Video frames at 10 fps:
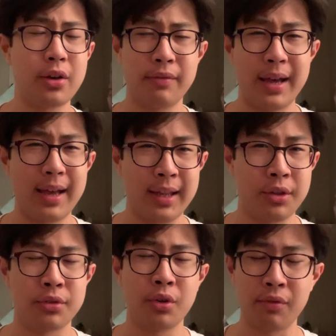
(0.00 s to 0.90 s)
of it in
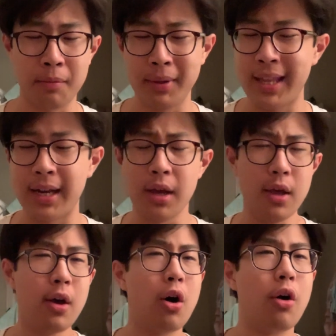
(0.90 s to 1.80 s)
your sofa. But then,
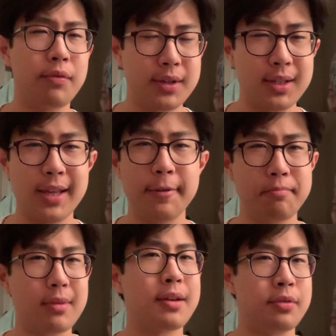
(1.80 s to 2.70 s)

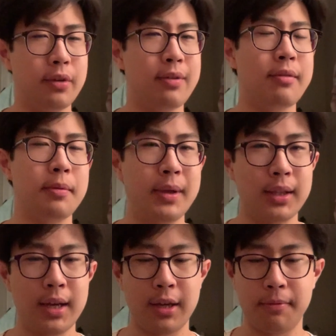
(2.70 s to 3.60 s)
obviously, if you've ever been
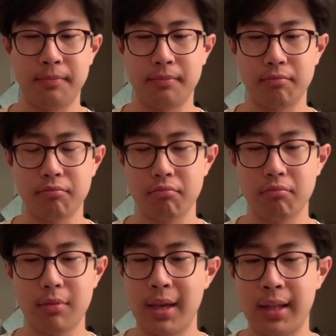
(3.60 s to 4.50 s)
um,
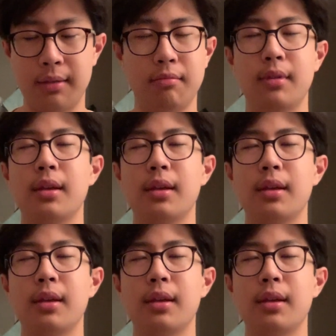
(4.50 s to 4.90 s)
in